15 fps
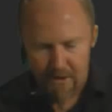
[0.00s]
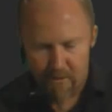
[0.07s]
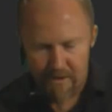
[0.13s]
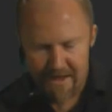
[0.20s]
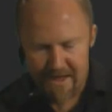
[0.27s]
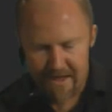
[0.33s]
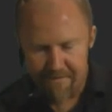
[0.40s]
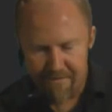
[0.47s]

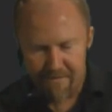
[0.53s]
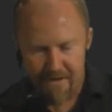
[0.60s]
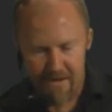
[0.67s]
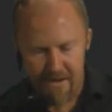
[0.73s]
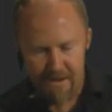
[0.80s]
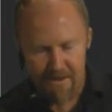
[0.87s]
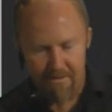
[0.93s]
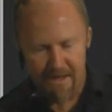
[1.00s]
We have
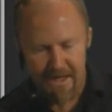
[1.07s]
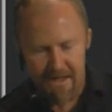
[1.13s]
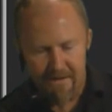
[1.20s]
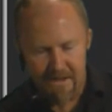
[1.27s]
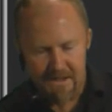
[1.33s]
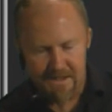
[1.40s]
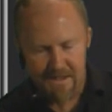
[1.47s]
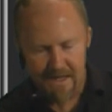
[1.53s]

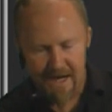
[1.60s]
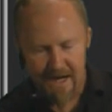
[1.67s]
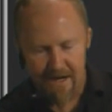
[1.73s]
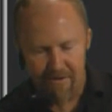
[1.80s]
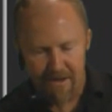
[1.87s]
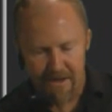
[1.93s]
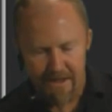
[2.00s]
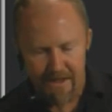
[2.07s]
in this
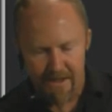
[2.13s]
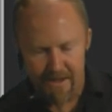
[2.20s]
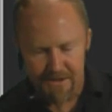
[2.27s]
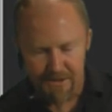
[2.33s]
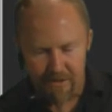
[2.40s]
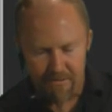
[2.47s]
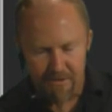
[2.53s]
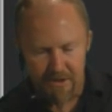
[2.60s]
area here,
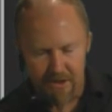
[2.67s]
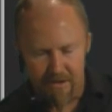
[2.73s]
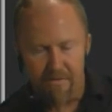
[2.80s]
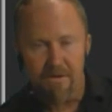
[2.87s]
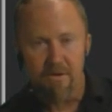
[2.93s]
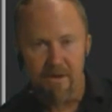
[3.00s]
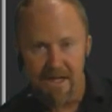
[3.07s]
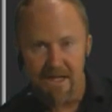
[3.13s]
so I'm going to go
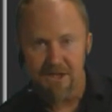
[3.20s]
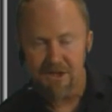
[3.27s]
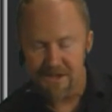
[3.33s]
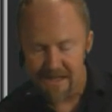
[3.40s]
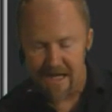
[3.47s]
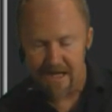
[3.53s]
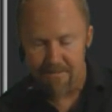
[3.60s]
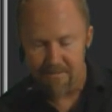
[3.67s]
through each
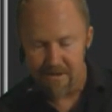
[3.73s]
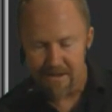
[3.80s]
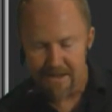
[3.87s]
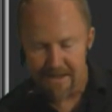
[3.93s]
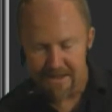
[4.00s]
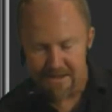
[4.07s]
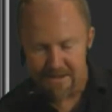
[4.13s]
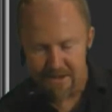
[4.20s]
segment
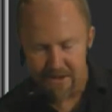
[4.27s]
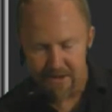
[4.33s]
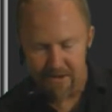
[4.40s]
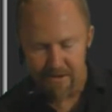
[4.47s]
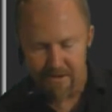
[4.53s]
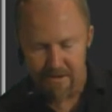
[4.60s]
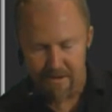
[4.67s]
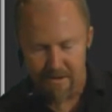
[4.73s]
in
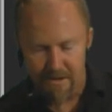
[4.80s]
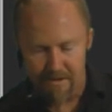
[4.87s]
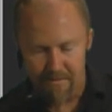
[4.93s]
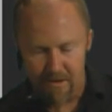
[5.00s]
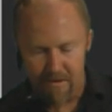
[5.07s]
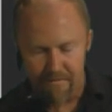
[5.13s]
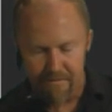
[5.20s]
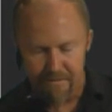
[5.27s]
turn
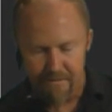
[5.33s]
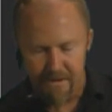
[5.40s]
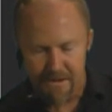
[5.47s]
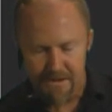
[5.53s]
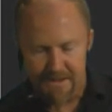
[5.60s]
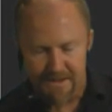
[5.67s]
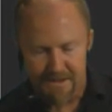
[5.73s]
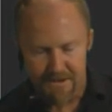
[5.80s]
of the
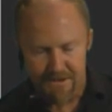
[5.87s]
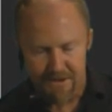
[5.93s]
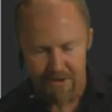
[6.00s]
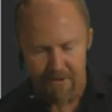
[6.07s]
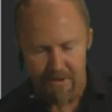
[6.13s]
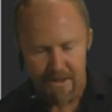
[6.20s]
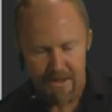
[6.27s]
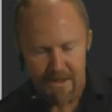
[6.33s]

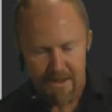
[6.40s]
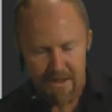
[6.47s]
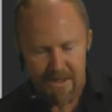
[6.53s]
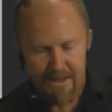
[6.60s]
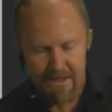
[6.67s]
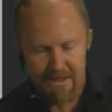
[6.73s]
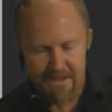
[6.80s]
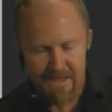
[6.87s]
Z2.
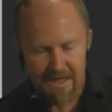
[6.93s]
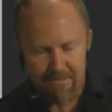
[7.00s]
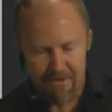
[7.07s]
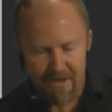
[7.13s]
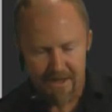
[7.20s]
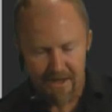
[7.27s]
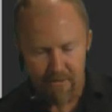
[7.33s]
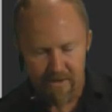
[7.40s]
In this
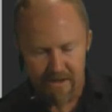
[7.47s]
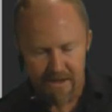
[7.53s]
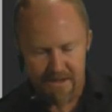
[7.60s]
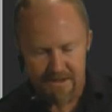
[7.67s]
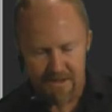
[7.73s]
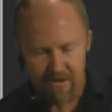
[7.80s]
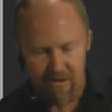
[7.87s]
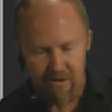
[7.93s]
segment here,
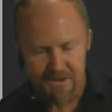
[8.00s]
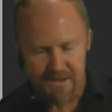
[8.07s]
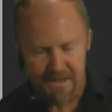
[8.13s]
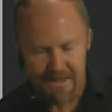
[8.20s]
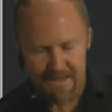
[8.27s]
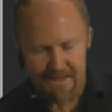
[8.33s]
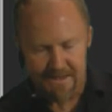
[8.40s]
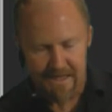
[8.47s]
it's our
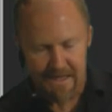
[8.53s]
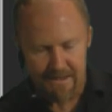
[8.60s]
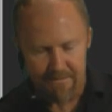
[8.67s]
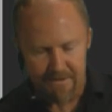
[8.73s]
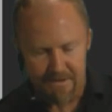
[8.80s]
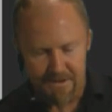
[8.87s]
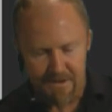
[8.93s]
oscillator segment.